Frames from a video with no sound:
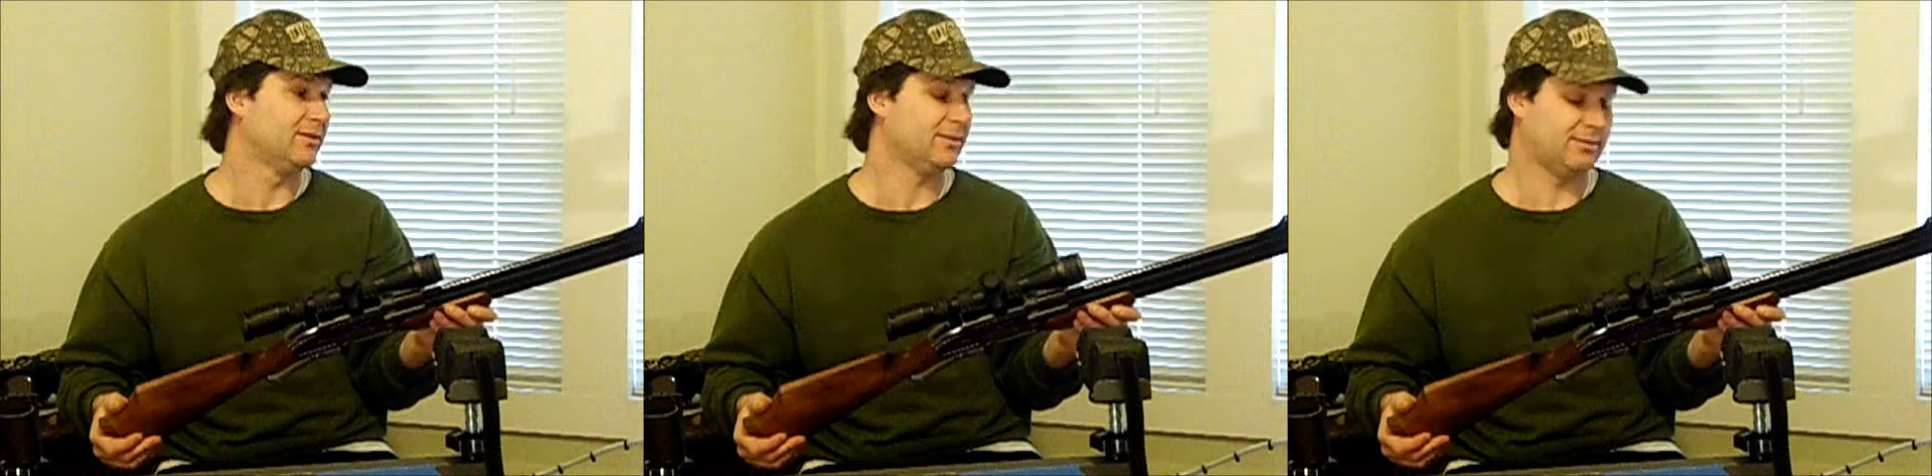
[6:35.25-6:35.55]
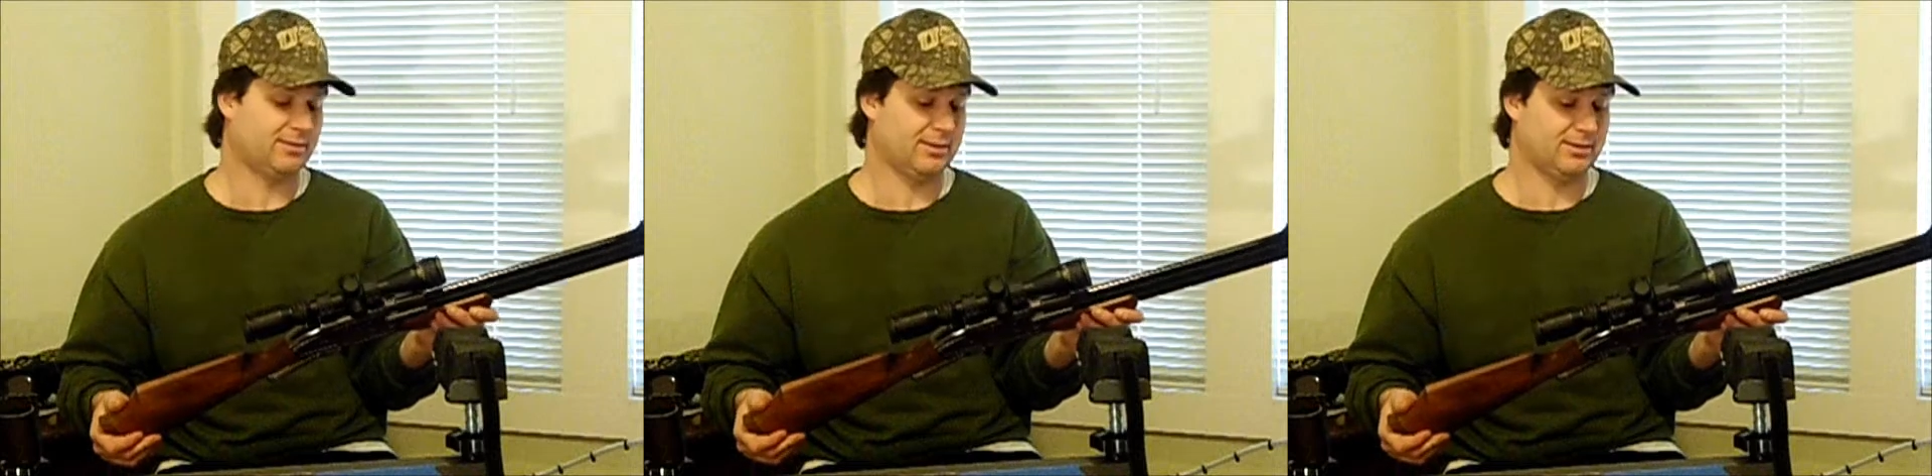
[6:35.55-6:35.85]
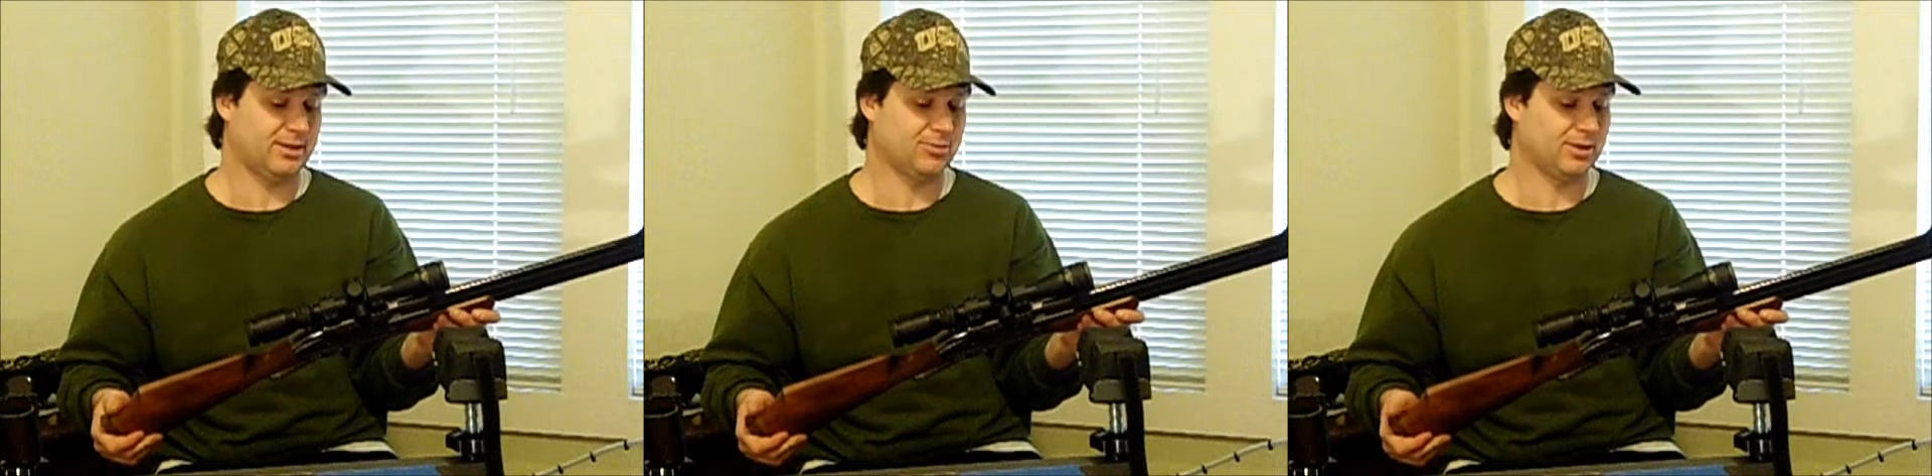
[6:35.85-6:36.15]
it's
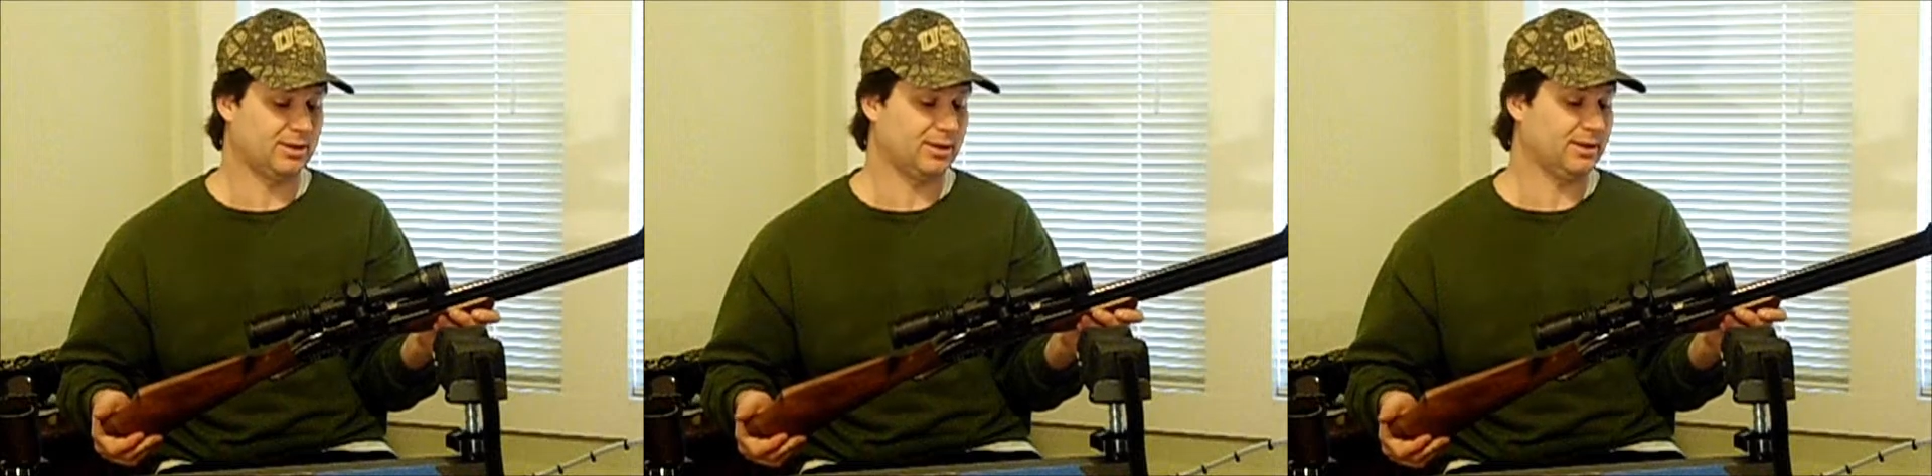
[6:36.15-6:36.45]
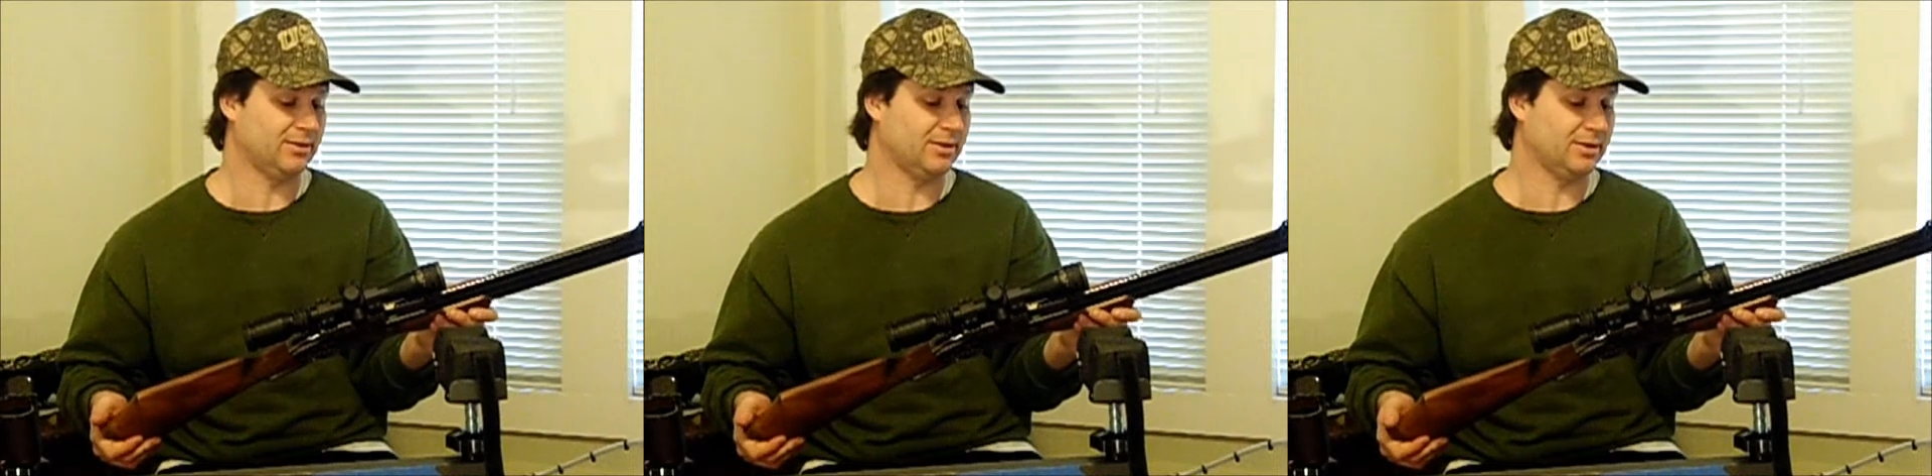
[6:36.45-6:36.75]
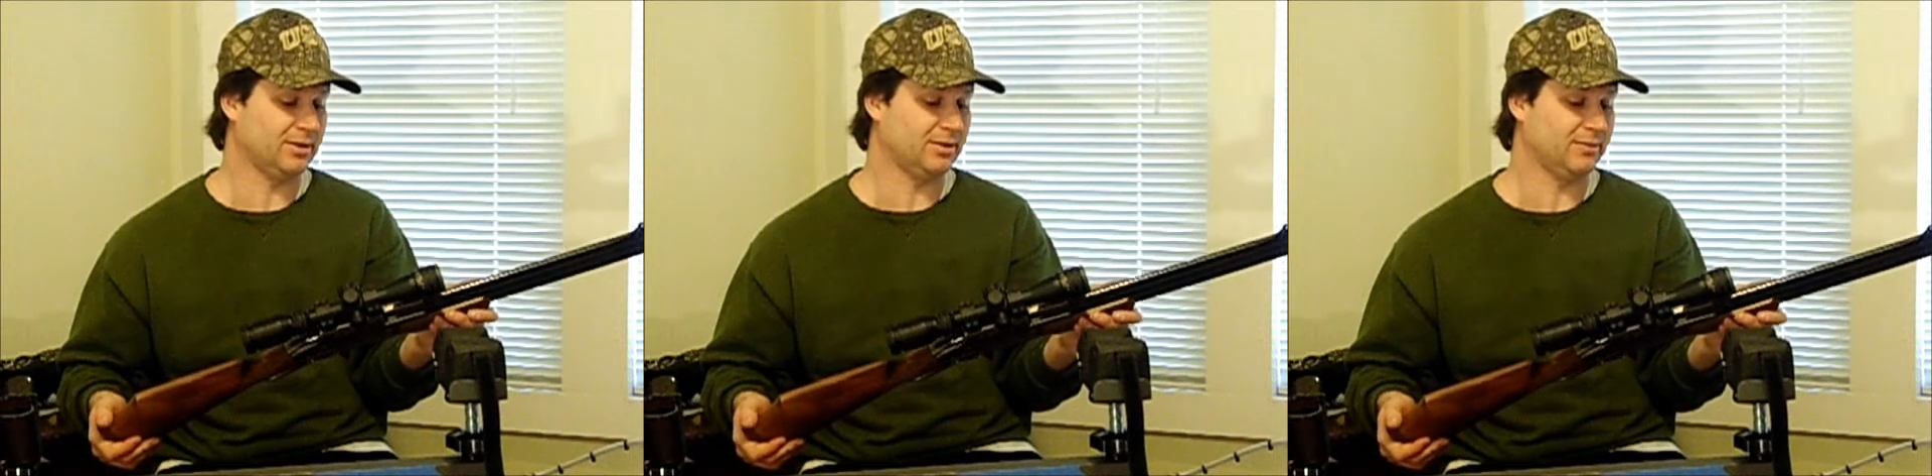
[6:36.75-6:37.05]
exceptionally
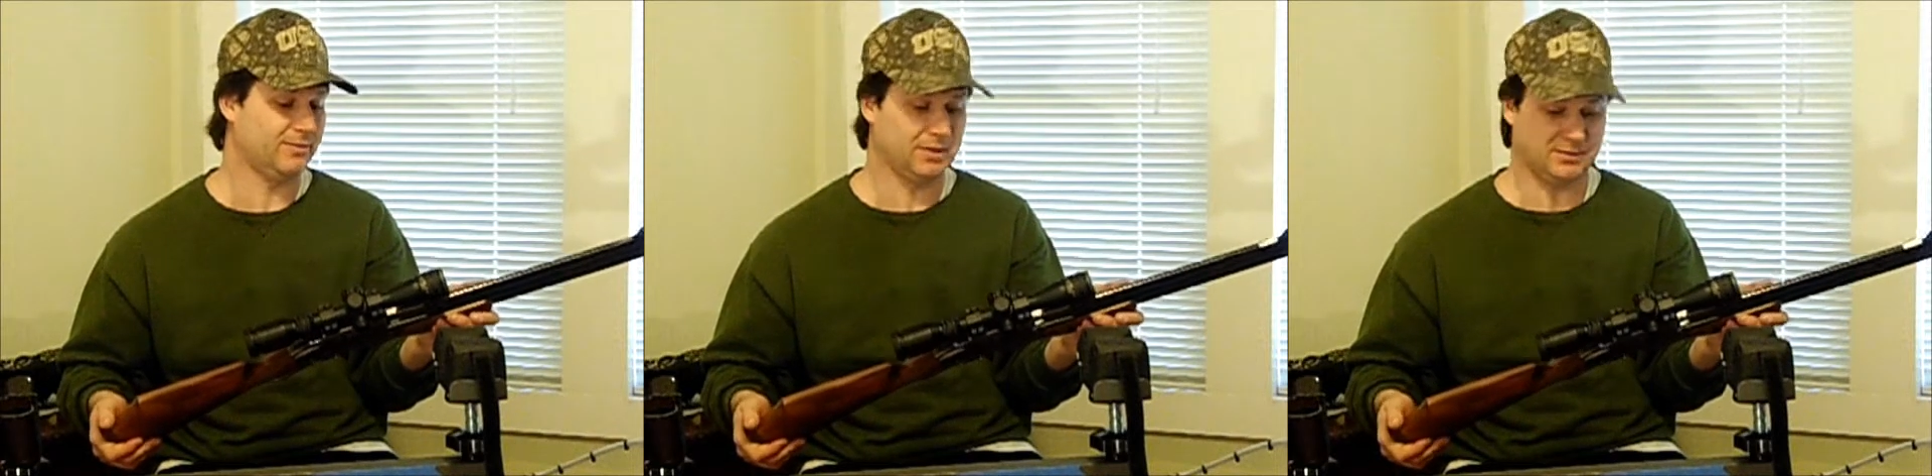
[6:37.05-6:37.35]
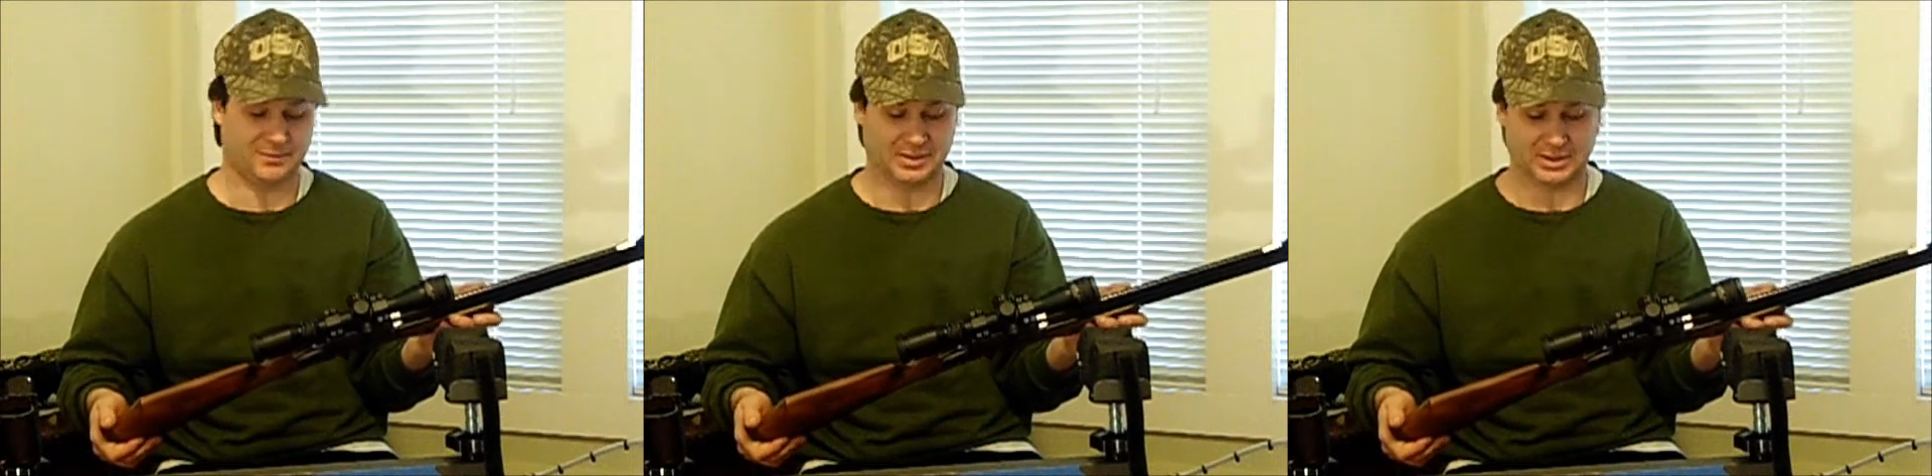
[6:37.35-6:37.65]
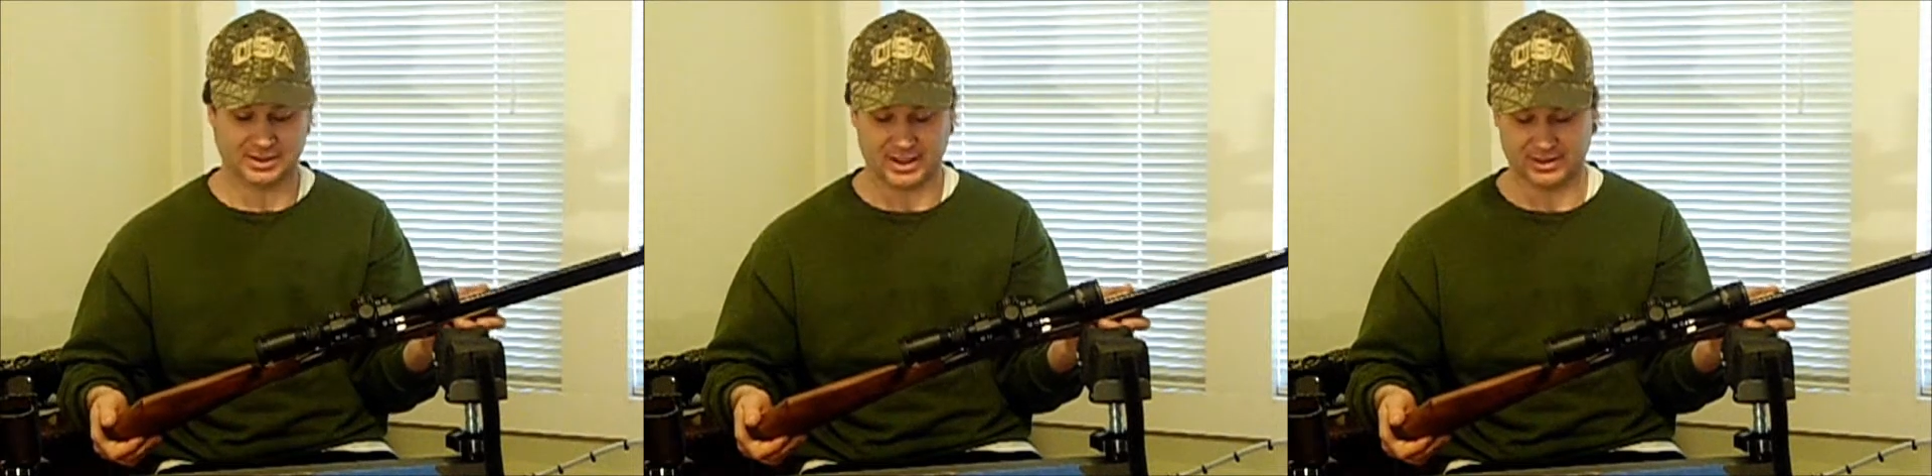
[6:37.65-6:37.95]
good fit and
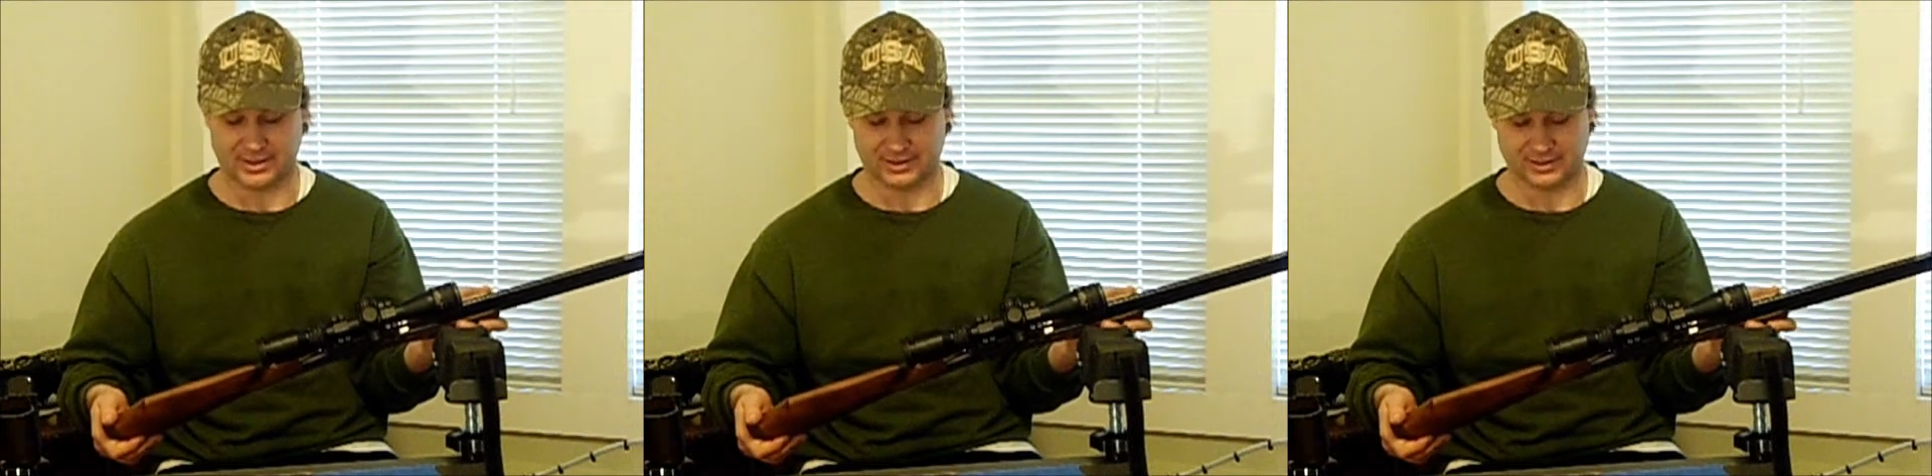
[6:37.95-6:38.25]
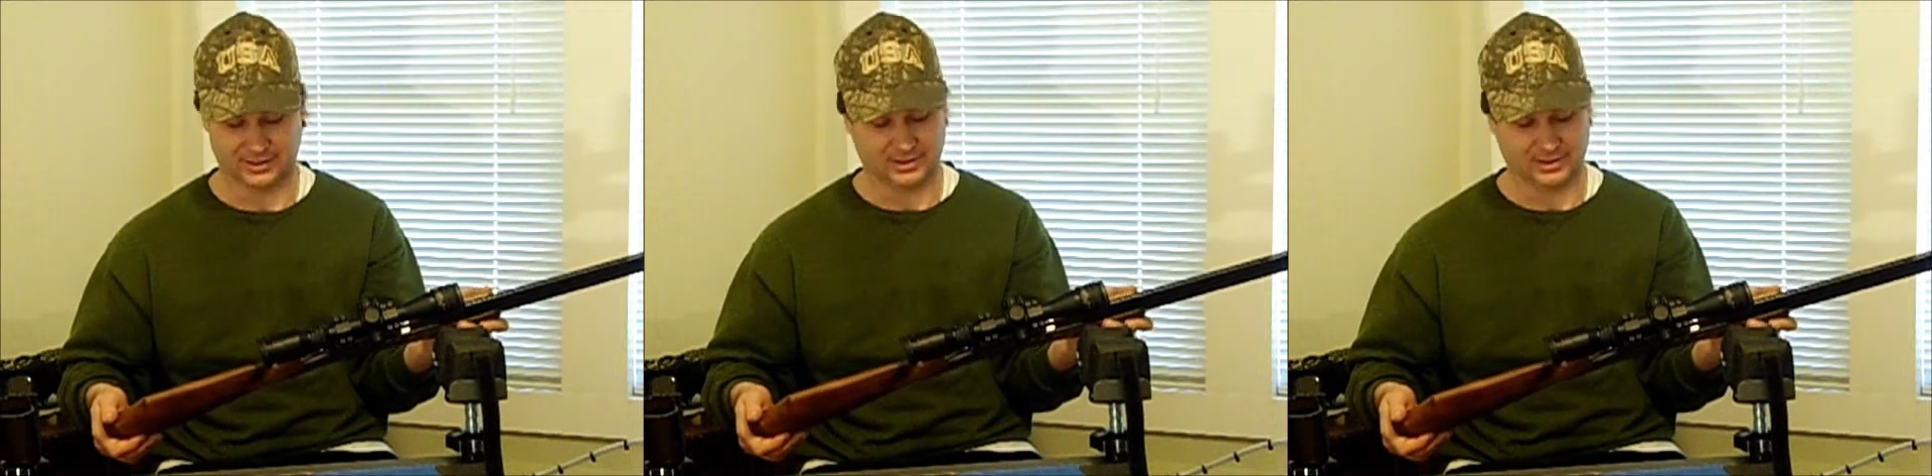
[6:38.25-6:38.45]
finish on these.